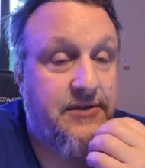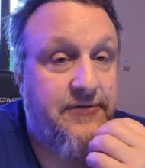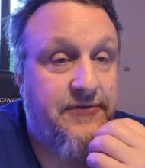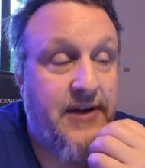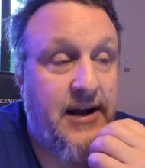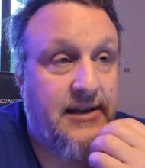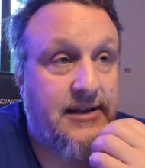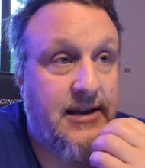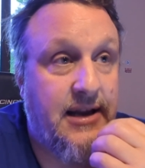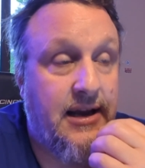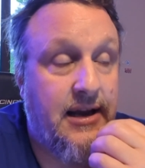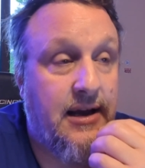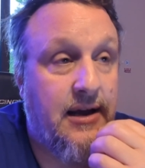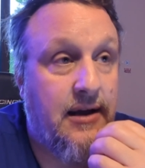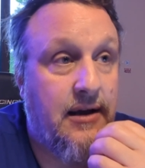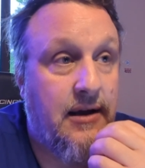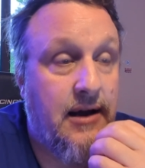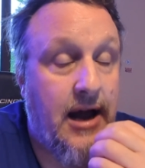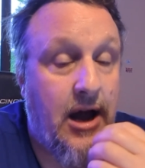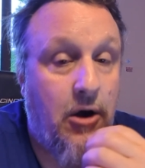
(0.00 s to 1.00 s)

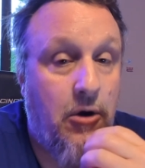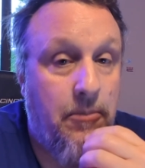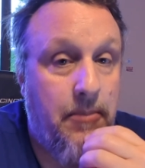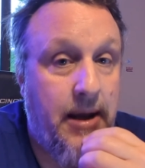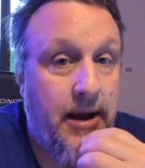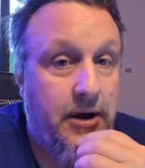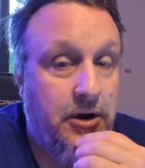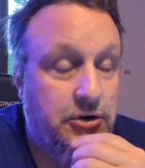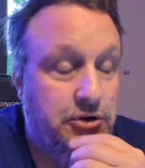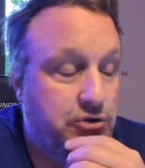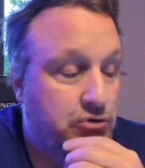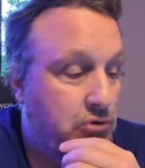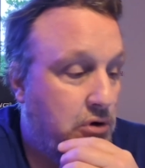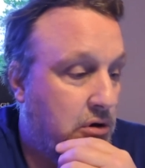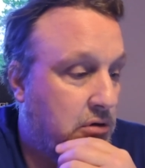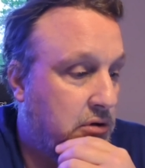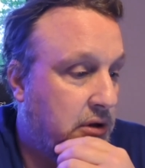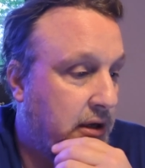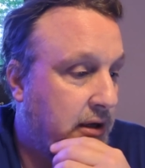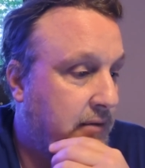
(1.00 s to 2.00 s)
affecting how men are
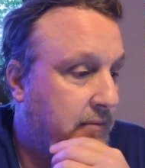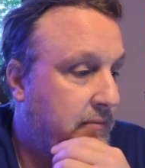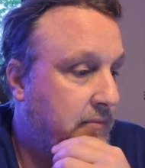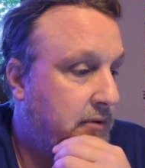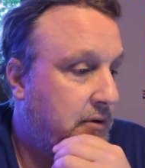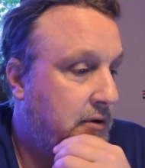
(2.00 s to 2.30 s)
struggling.